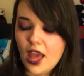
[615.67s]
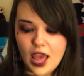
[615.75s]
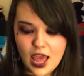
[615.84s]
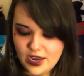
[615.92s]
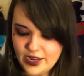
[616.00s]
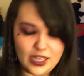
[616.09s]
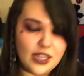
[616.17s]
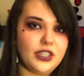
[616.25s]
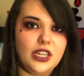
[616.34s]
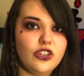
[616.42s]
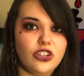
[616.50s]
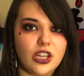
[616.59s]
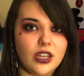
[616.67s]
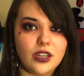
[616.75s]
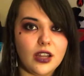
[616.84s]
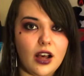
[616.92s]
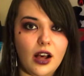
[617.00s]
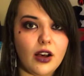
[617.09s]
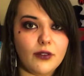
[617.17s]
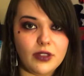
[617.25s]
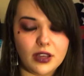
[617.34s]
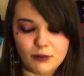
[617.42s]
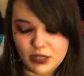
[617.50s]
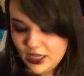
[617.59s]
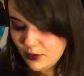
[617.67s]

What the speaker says: any edition of the complete